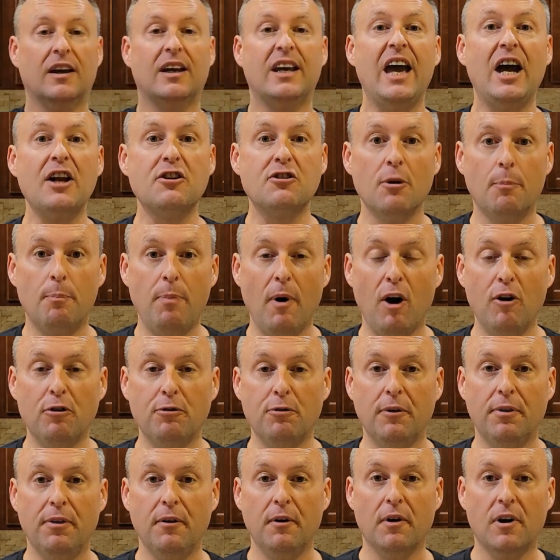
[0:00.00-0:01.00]
catch a
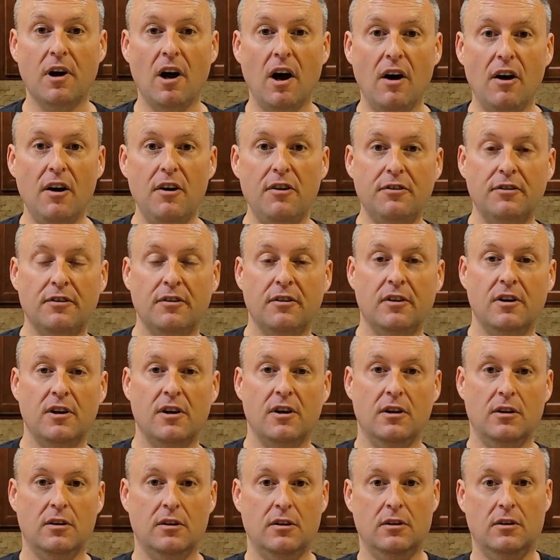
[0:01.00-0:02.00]
buzz with your cuz,
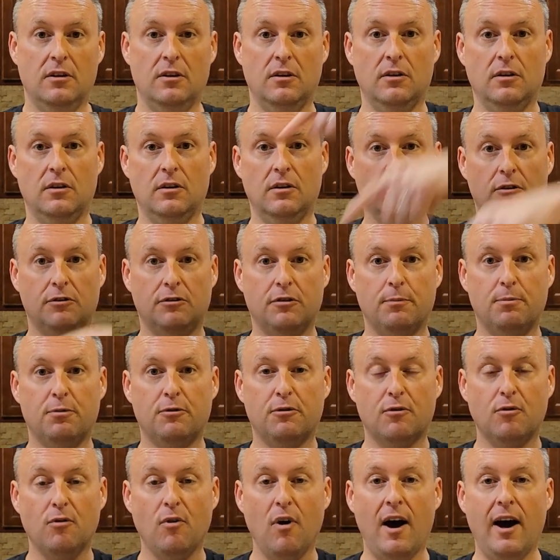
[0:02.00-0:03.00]

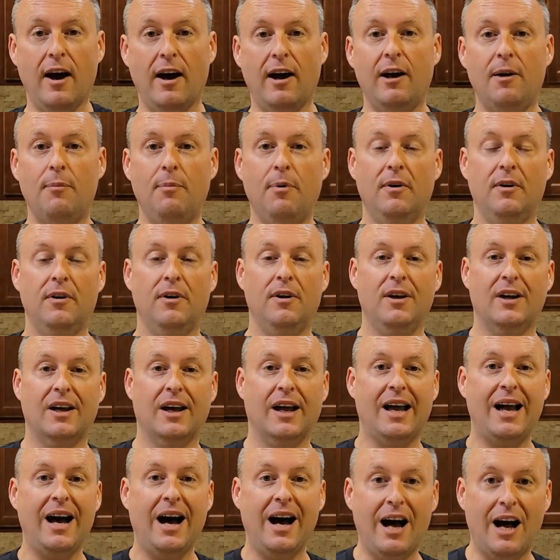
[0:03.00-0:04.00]
subscribe,
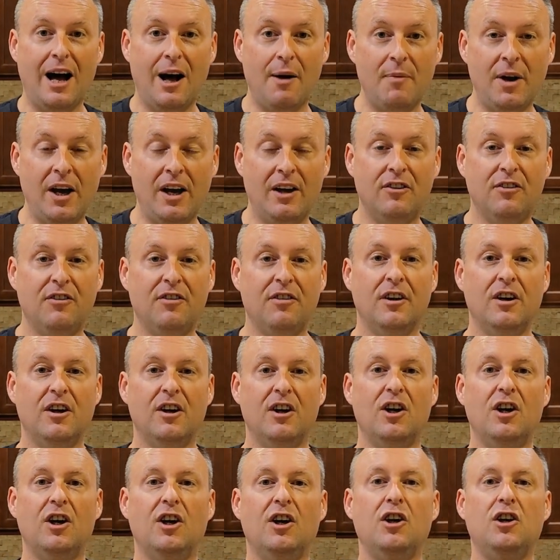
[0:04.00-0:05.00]
comment,
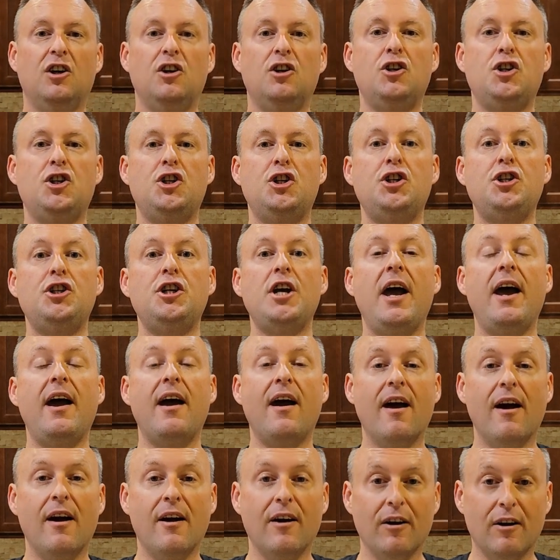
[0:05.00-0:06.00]

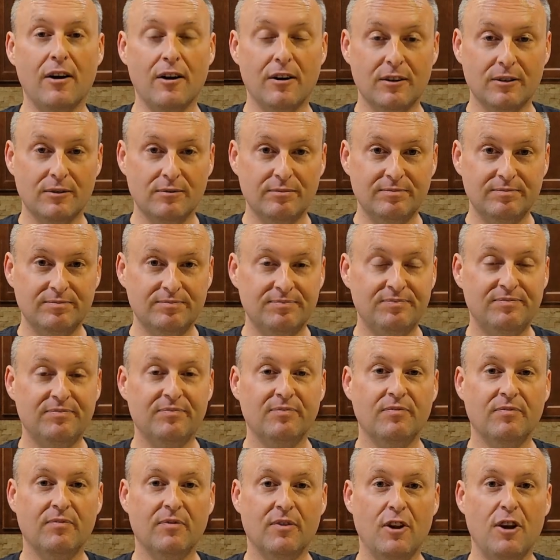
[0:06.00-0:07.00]
share.
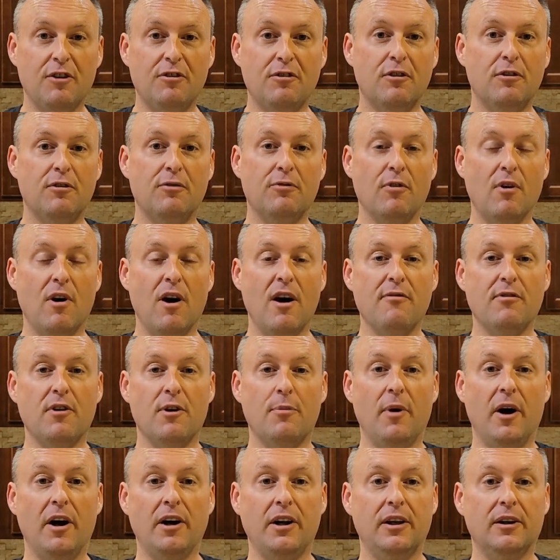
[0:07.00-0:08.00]
This is for
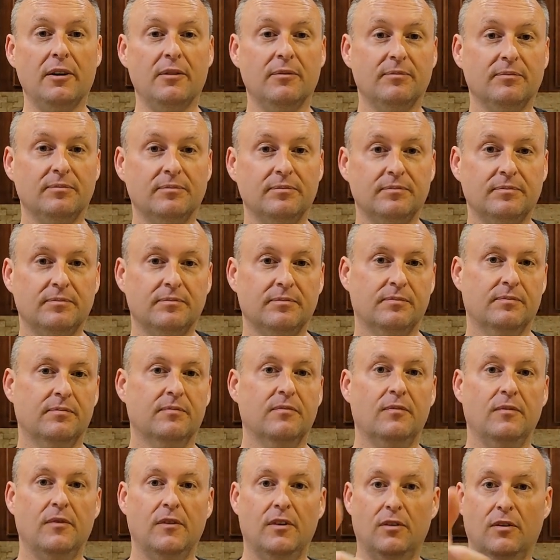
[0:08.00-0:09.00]
everybody.
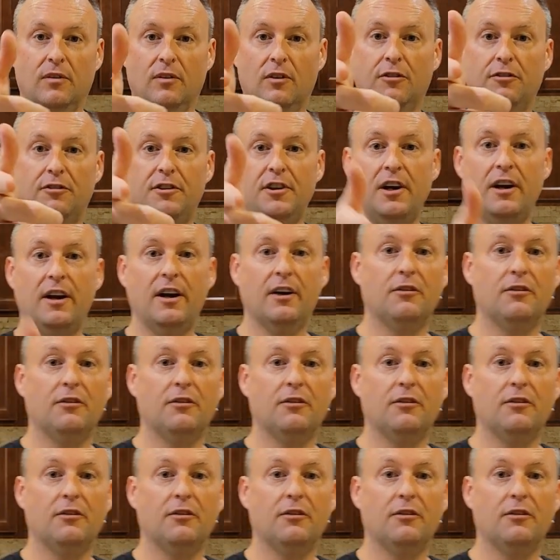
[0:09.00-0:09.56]
See you